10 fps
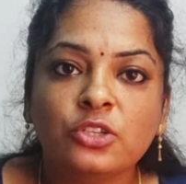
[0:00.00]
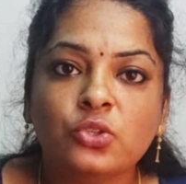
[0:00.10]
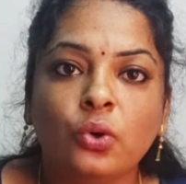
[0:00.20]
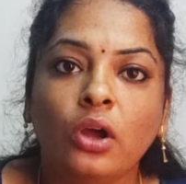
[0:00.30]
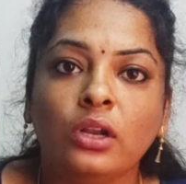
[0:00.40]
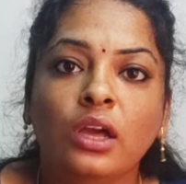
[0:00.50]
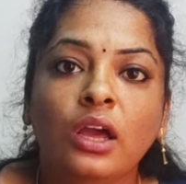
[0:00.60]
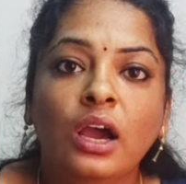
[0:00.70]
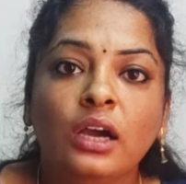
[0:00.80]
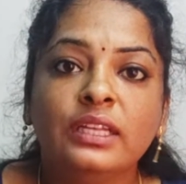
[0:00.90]
and so on.
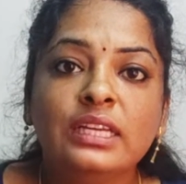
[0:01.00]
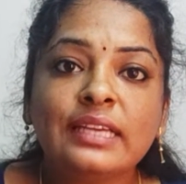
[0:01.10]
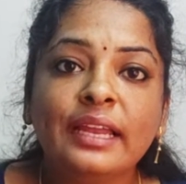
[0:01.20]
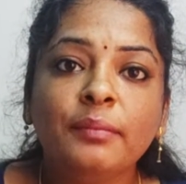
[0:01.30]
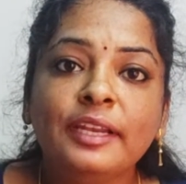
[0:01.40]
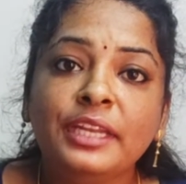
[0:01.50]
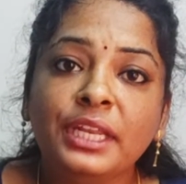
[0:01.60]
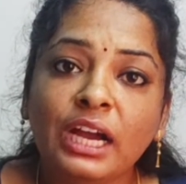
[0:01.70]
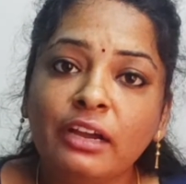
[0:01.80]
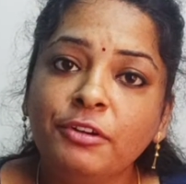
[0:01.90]
These can be
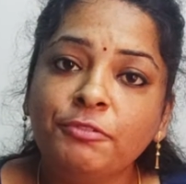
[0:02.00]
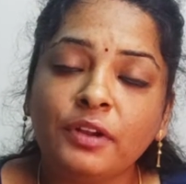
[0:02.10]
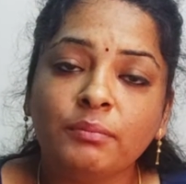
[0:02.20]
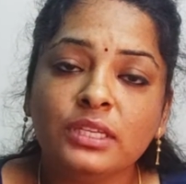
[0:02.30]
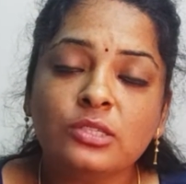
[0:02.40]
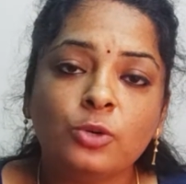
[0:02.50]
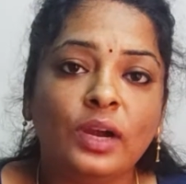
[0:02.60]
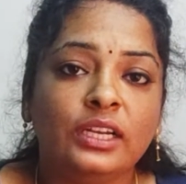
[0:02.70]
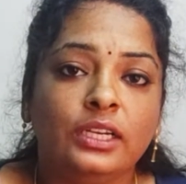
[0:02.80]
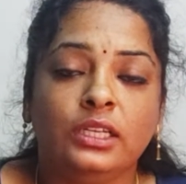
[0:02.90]
derived from these
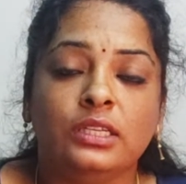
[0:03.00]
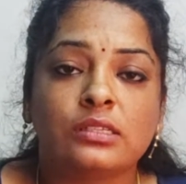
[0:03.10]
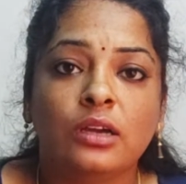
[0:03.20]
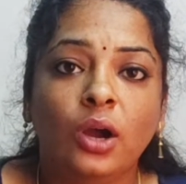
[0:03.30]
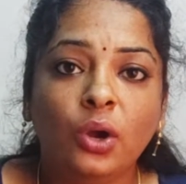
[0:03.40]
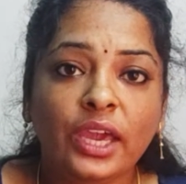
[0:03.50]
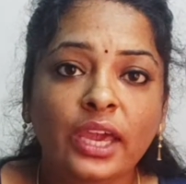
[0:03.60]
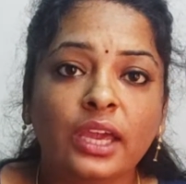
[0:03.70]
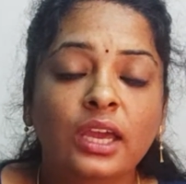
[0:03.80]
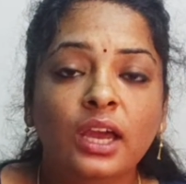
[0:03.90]
quantities.
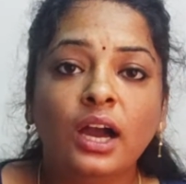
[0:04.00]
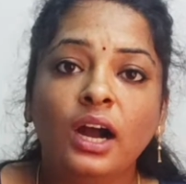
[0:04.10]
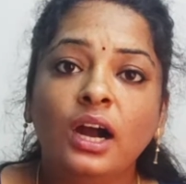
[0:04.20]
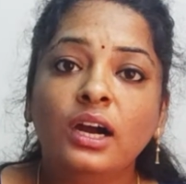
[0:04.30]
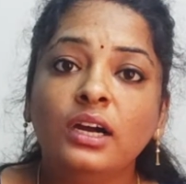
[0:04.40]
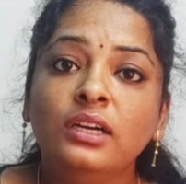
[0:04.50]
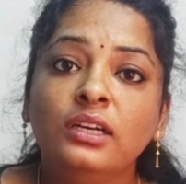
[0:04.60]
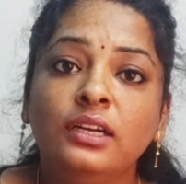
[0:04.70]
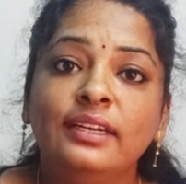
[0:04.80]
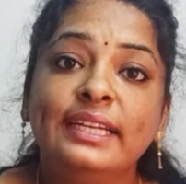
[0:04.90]
Okay,
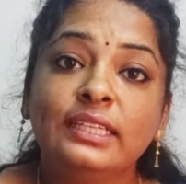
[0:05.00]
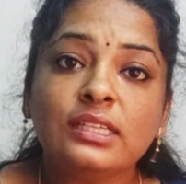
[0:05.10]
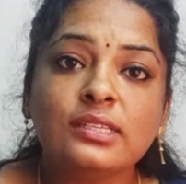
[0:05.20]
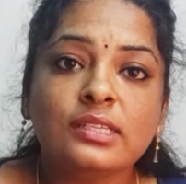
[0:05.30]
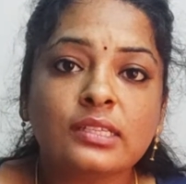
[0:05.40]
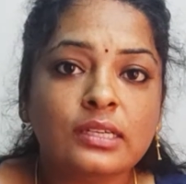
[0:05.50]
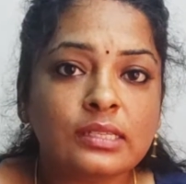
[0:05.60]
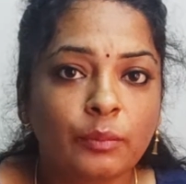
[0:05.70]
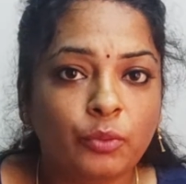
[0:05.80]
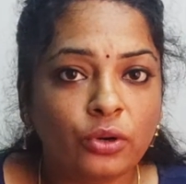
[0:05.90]
let us
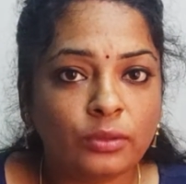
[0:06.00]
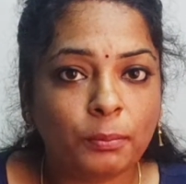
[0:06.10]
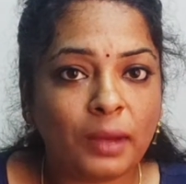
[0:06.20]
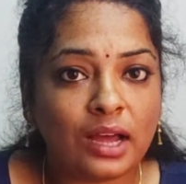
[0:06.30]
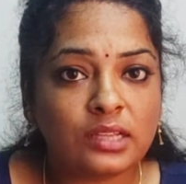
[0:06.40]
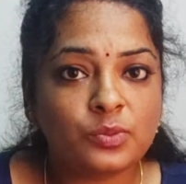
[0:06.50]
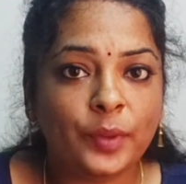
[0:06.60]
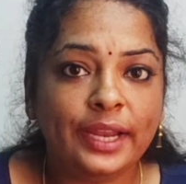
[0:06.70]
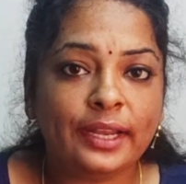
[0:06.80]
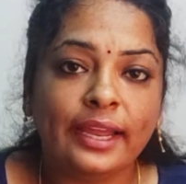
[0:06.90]
discuss about mass,
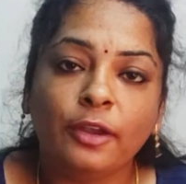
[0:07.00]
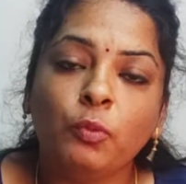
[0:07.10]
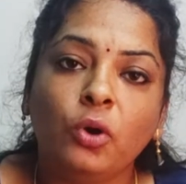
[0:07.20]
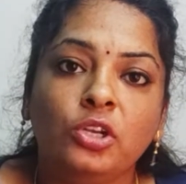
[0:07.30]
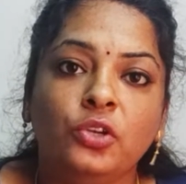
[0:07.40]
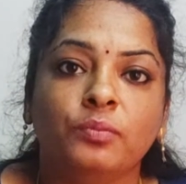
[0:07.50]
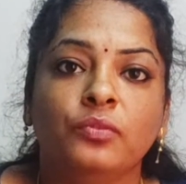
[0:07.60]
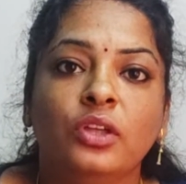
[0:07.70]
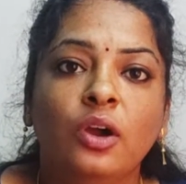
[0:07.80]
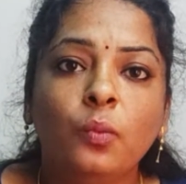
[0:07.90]
weight, and volume.
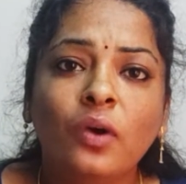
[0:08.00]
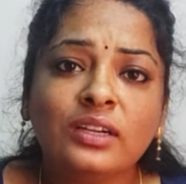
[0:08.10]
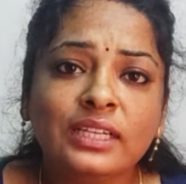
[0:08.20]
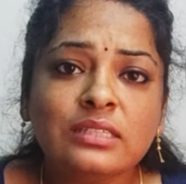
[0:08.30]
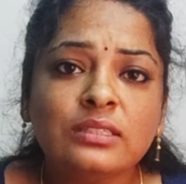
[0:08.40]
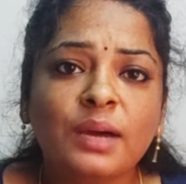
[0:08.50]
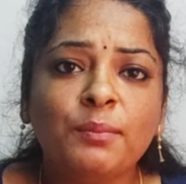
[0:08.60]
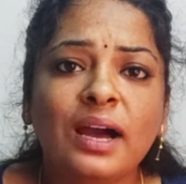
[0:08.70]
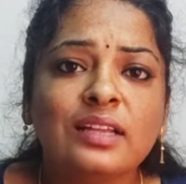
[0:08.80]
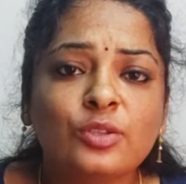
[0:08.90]
What is the
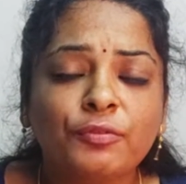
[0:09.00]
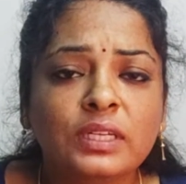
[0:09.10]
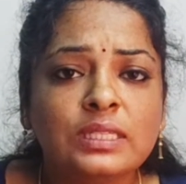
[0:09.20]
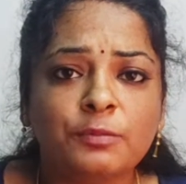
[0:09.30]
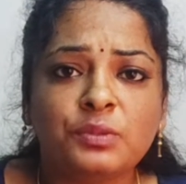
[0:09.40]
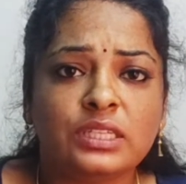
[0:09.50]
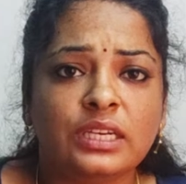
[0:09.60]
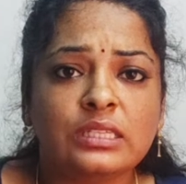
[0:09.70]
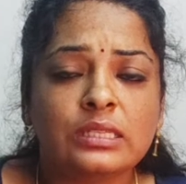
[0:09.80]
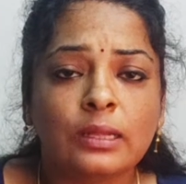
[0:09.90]
mass of the
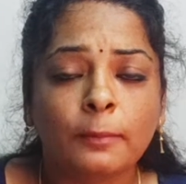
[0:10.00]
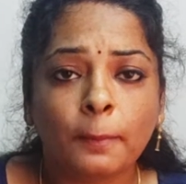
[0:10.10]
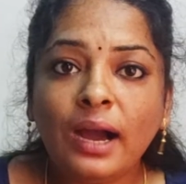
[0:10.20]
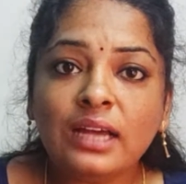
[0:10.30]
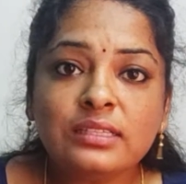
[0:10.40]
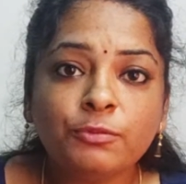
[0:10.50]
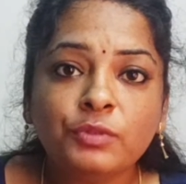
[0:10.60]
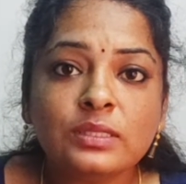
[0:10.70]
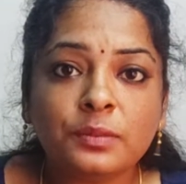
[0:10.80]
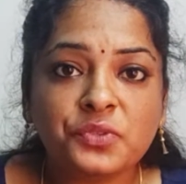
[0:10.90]
substance? Mass of
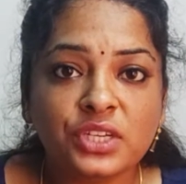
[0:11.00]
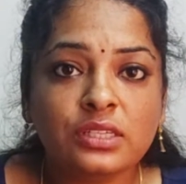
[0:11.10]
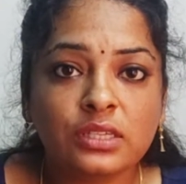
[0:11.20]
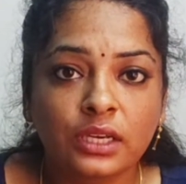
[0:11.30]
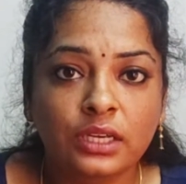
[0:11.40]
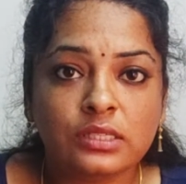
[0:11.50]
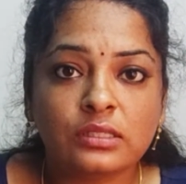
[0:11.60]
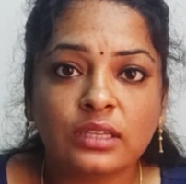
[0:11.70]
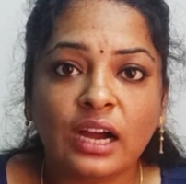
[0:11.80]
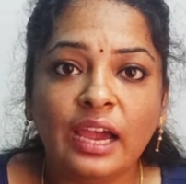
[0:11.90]
the substance
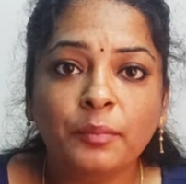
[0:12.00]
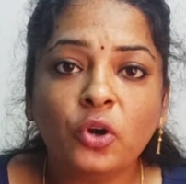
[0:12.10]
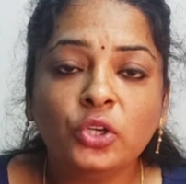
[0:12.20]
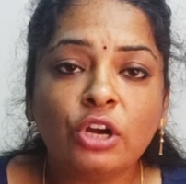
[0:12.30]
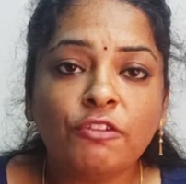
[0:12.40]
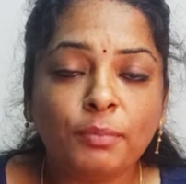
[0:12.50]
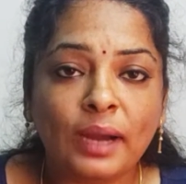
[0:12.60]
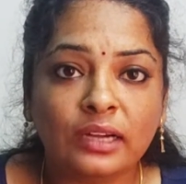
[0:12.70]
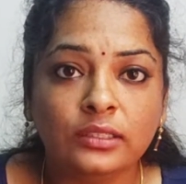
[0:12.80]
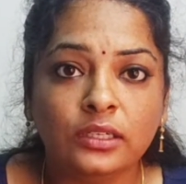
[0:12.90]
is the amount of
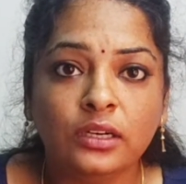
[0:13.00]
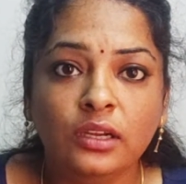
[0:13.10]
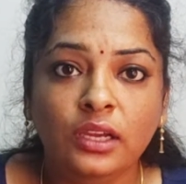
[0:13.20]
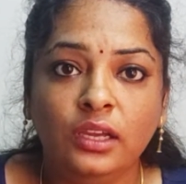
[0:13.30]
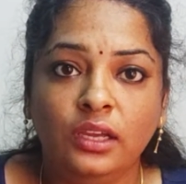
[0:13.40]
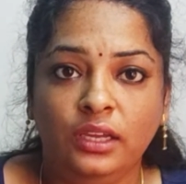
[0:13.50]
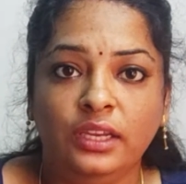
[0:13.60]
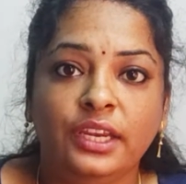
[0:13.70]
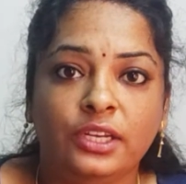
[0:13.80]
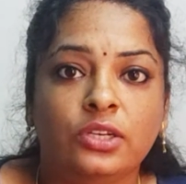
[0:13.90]
matter
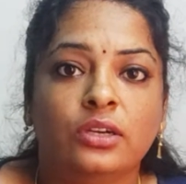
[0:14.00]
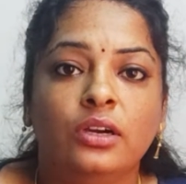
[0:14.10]
in it,